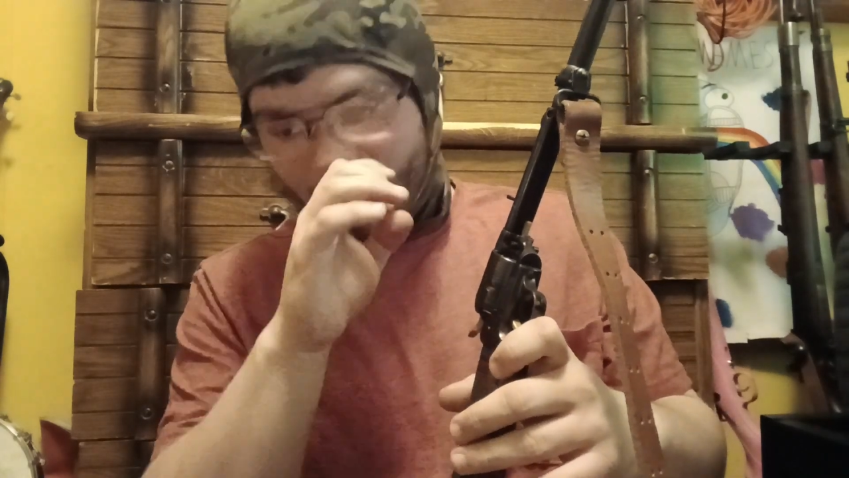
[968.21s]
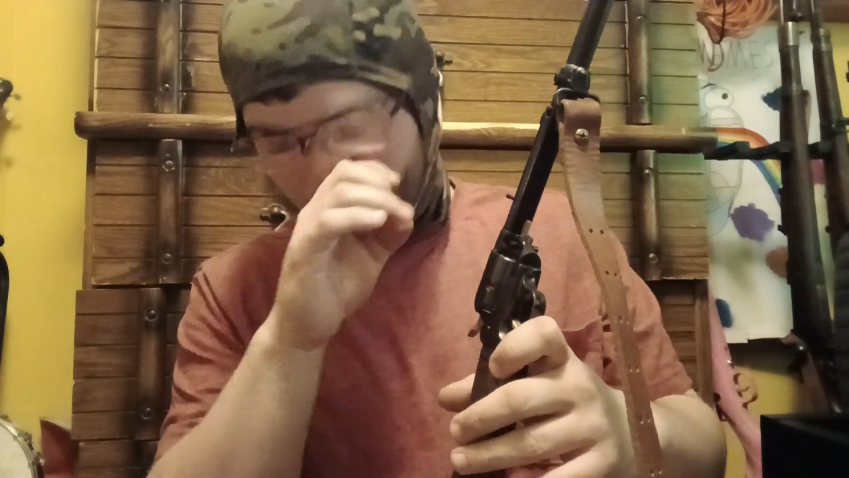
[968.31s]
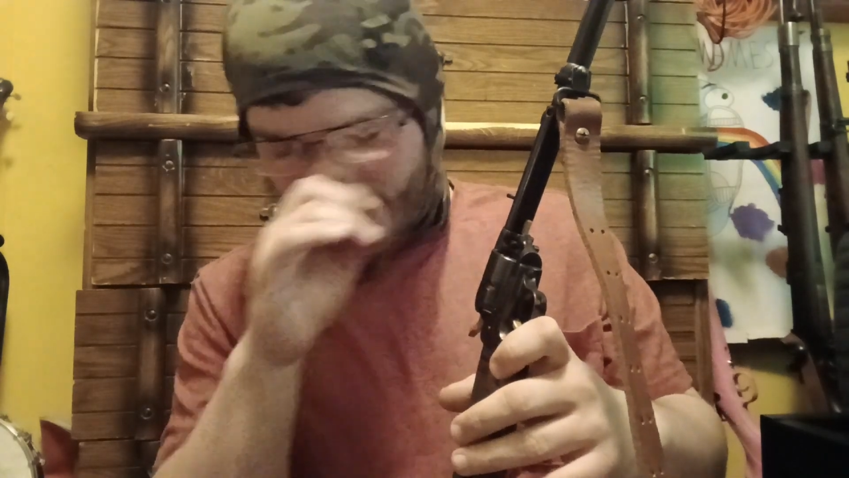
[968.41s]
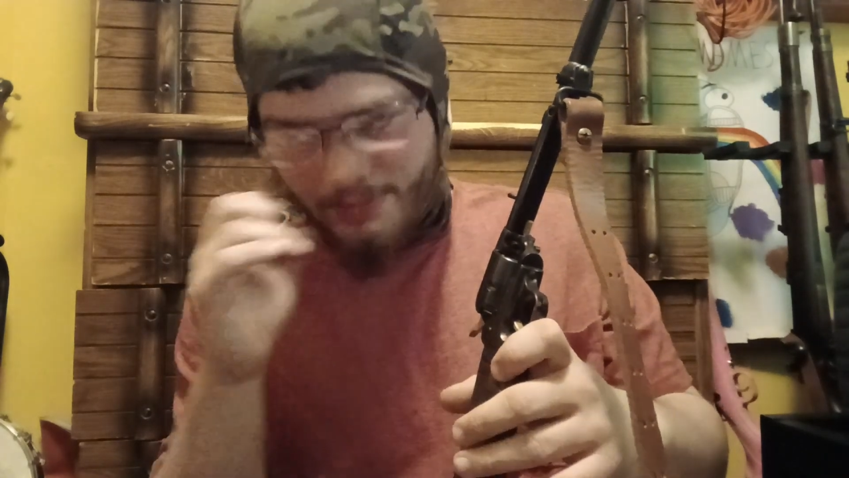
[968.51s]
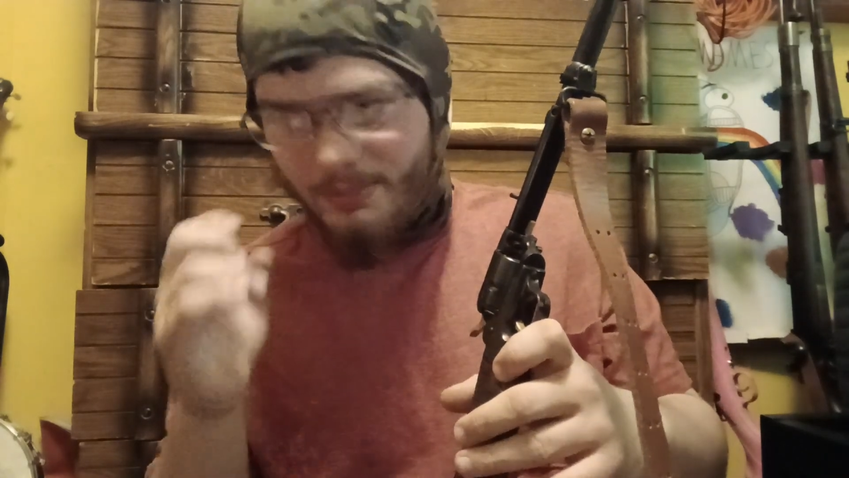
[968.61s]

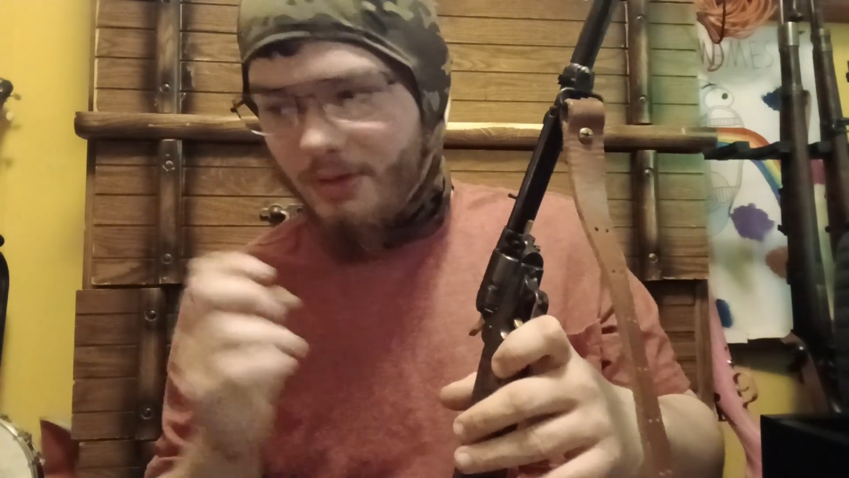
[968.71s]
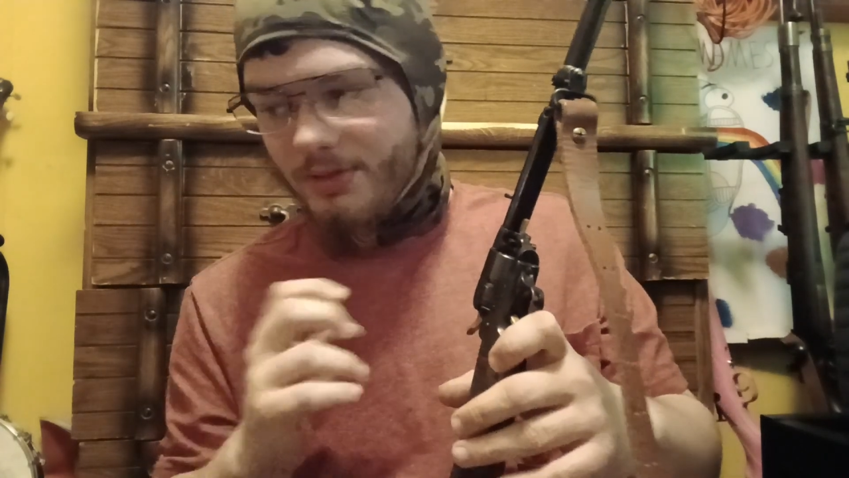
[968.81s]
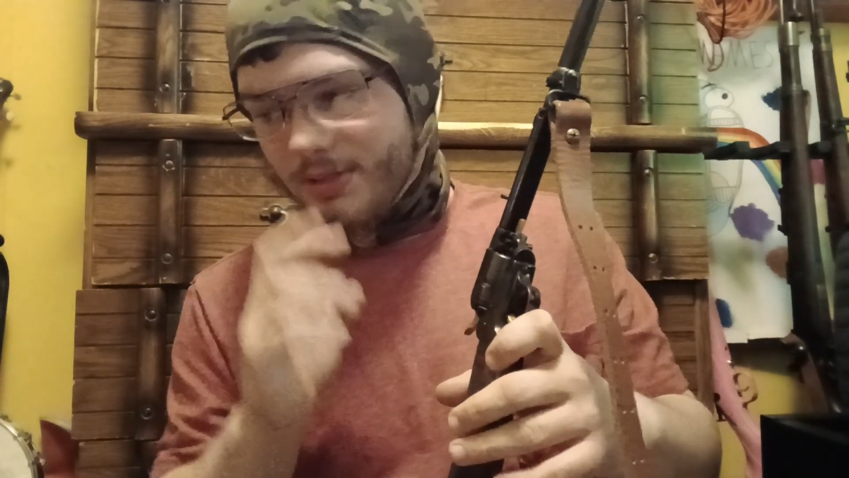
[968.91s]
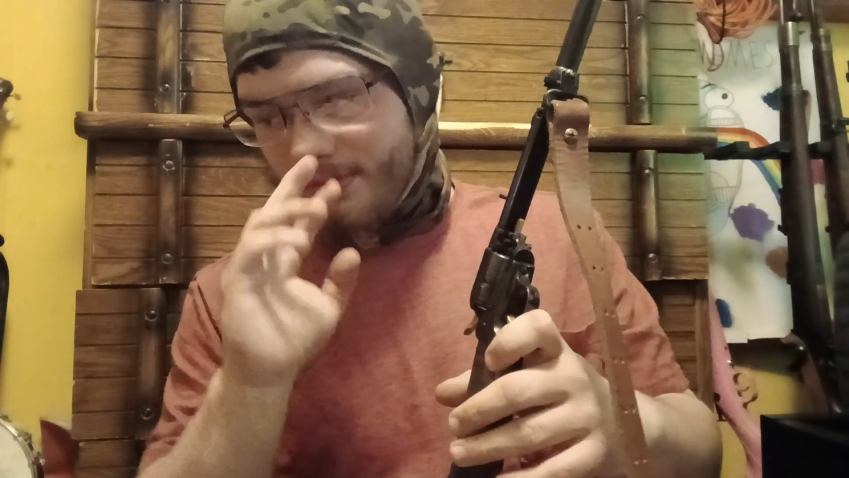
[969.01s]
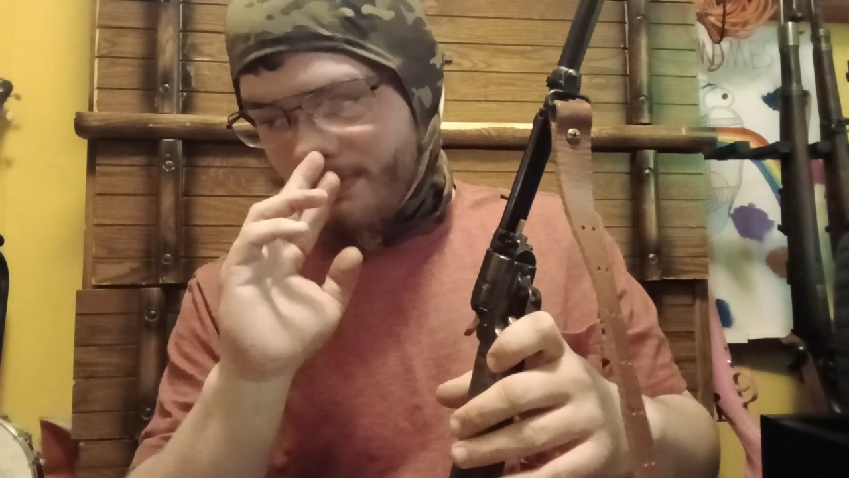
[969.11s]
which
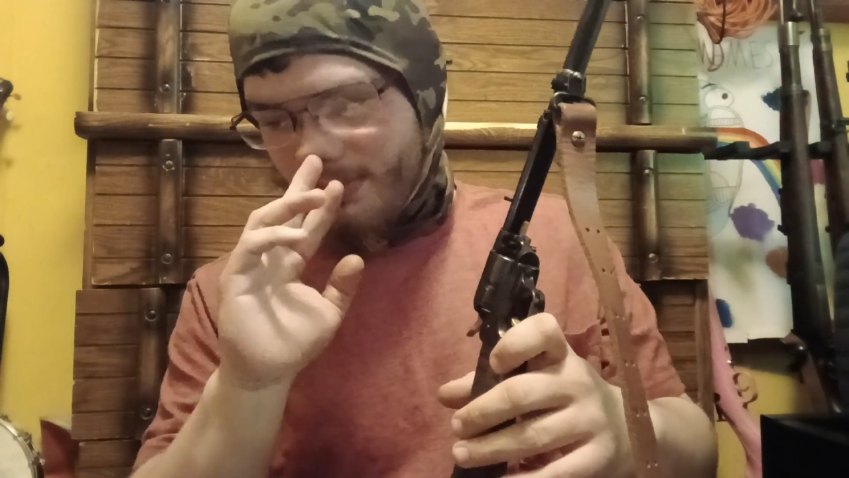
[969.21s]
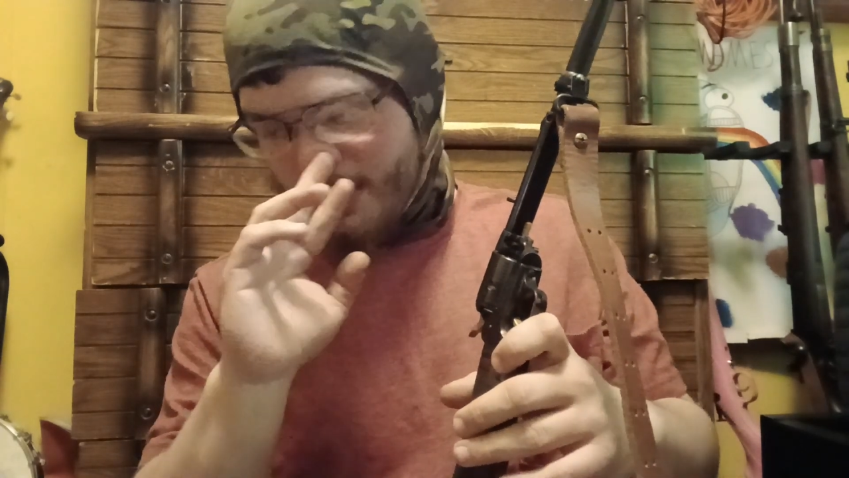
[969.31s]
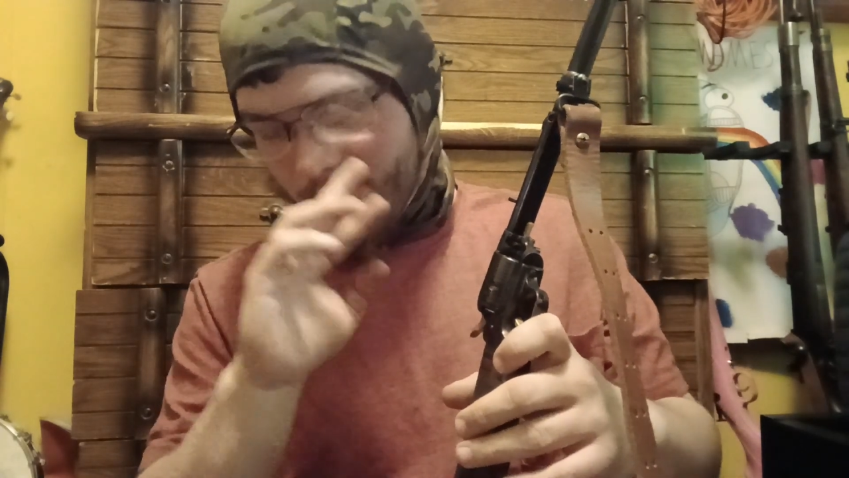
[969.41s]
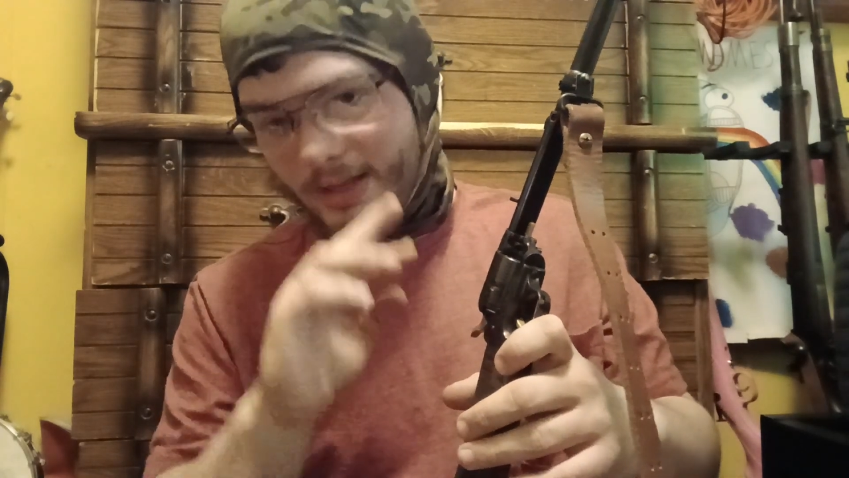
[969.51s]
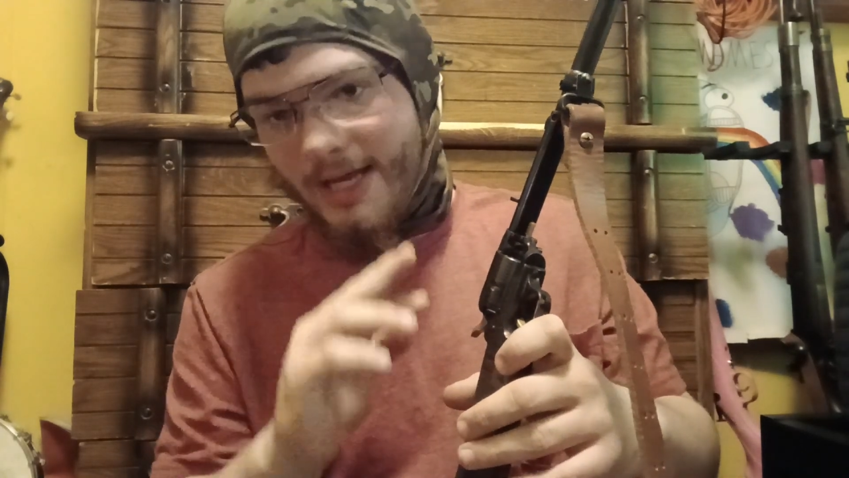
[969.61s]
most
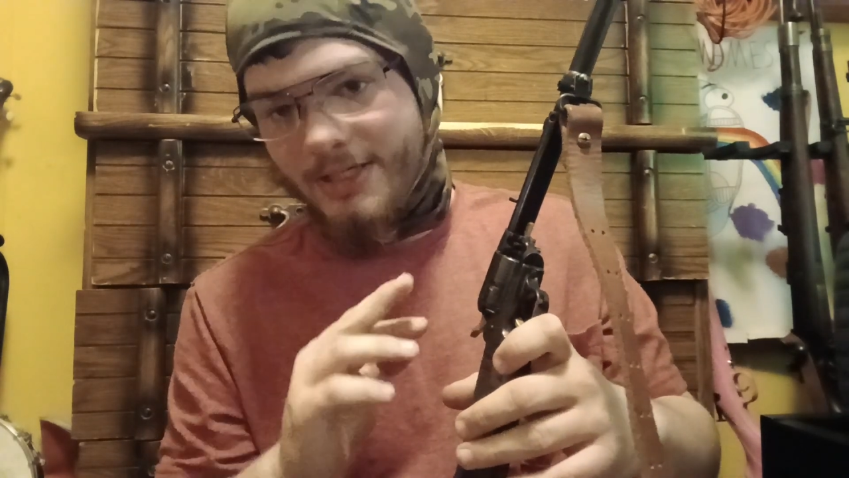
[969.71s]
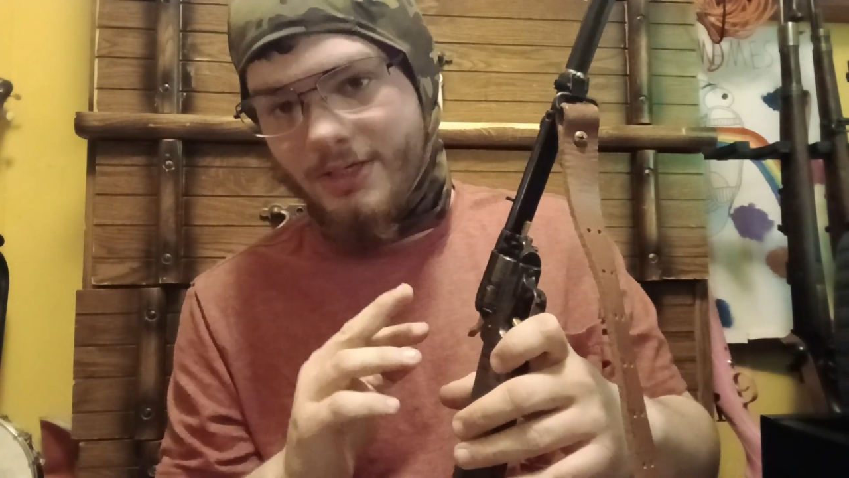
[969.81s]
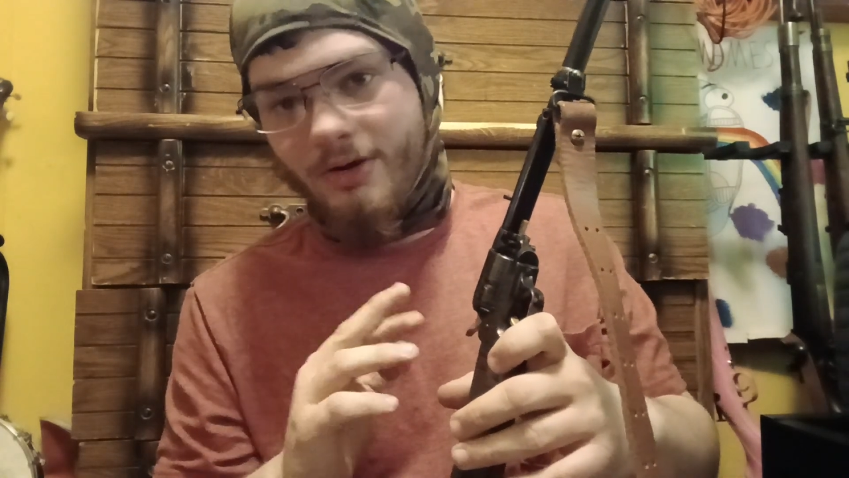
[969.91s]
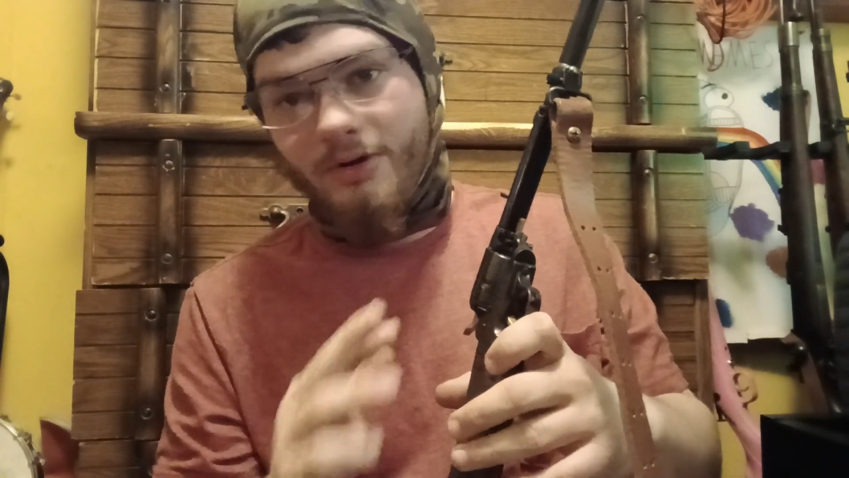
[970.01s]
single-action